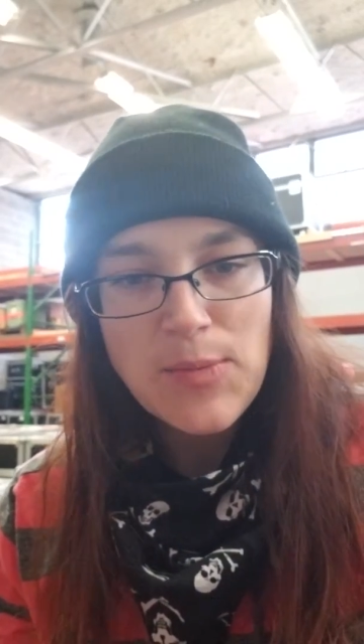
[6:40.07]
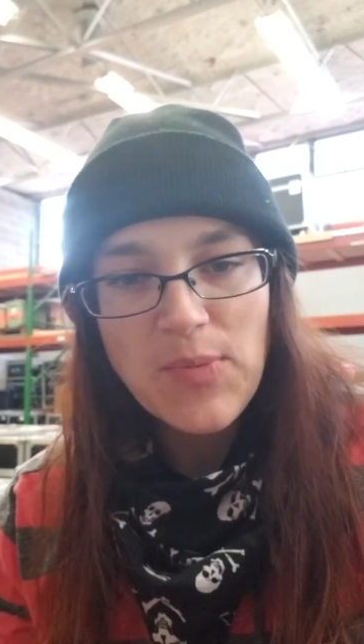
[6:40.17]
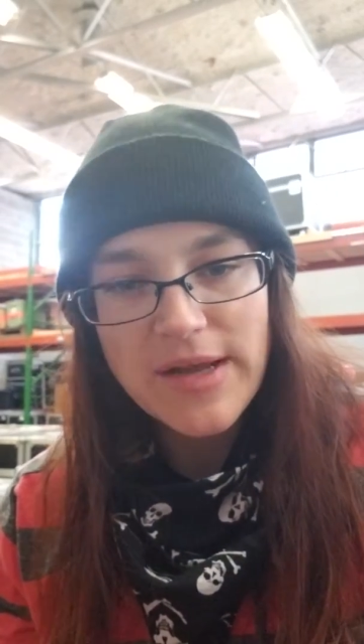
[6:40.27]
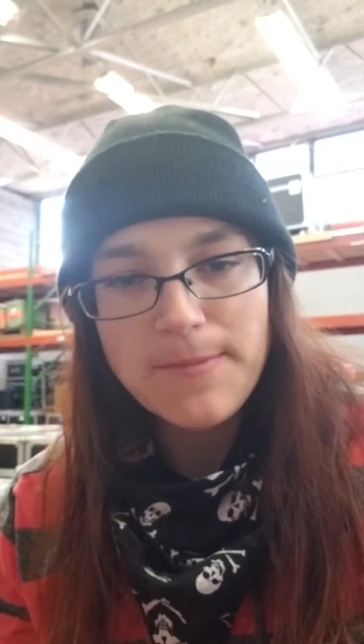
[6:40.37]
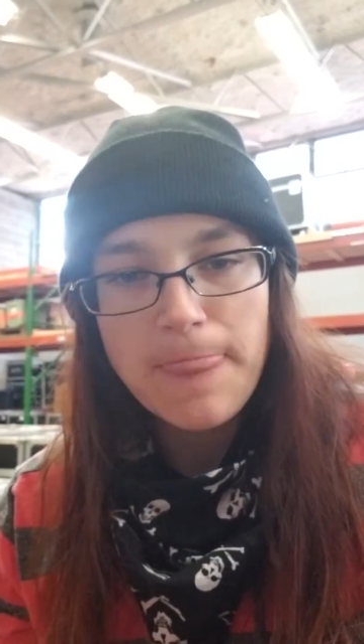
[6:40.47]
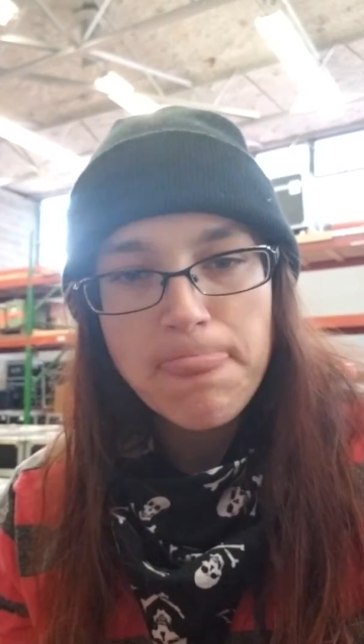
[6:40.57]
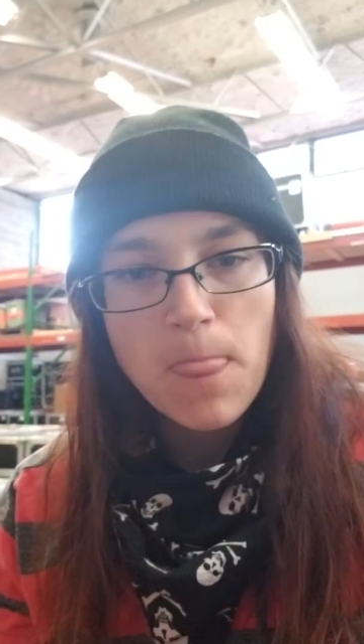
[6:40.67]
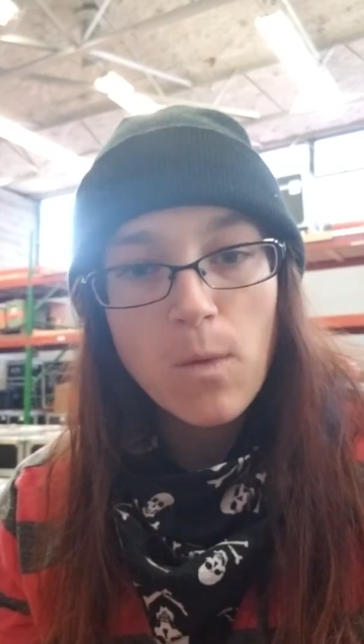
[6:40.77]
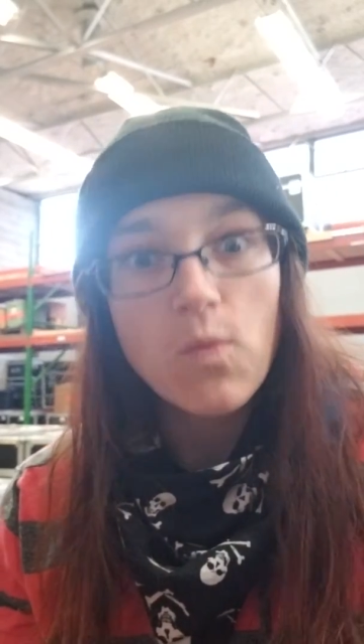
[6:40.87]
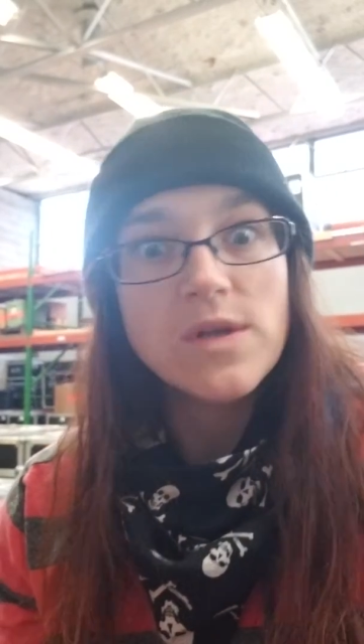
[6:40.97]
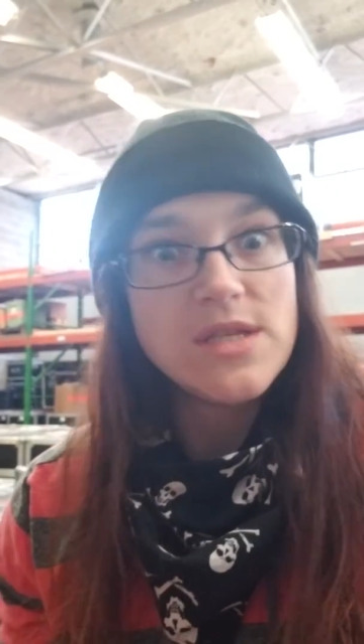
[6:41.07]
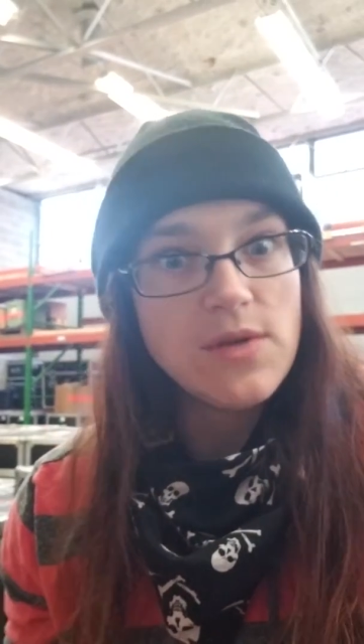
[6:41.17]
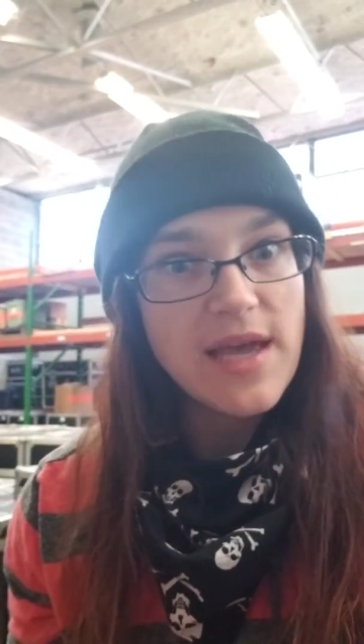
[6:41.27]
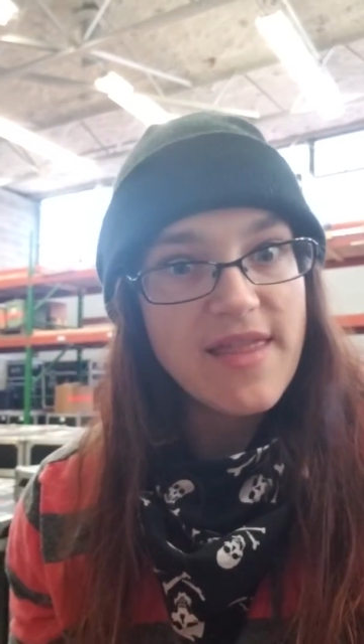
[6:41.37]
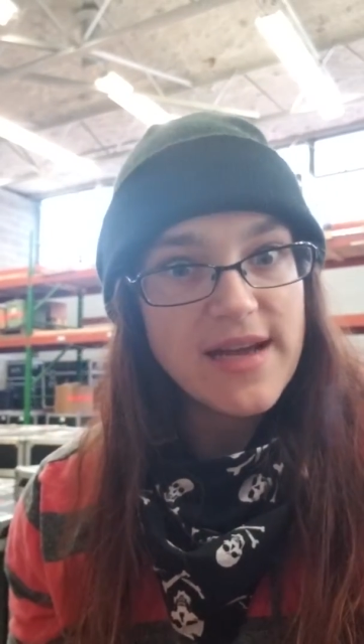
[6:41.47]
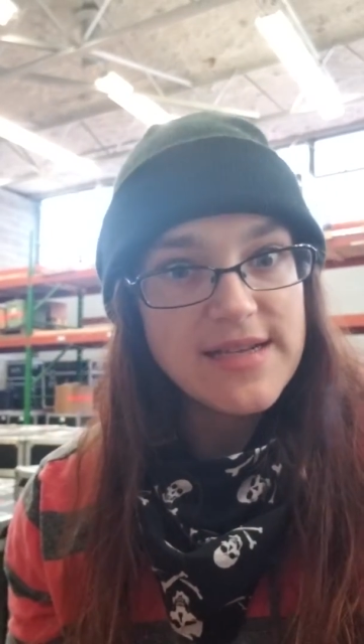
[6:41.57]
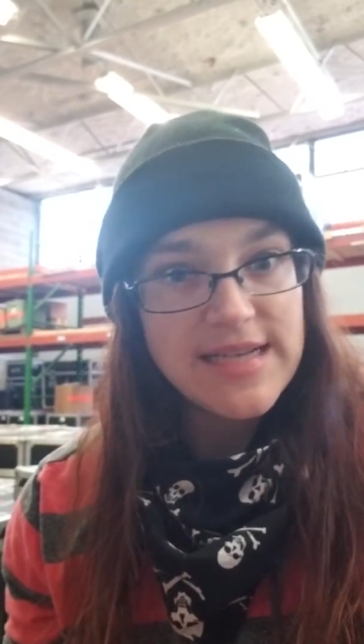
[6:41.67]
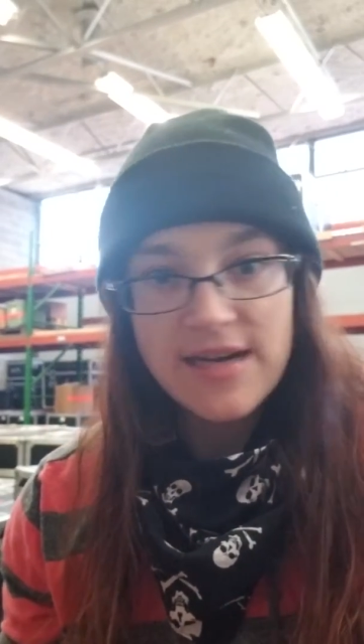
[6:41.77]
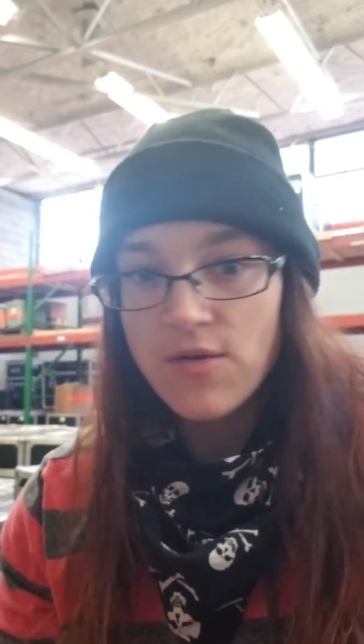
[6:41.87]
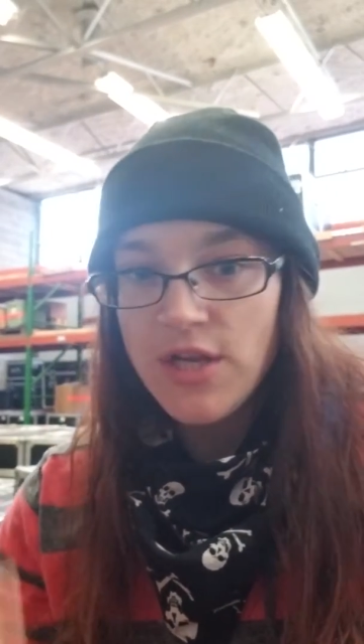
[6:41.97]
But once you get that
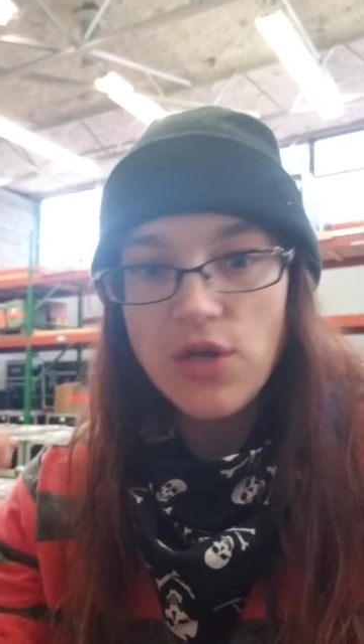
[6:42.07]
down,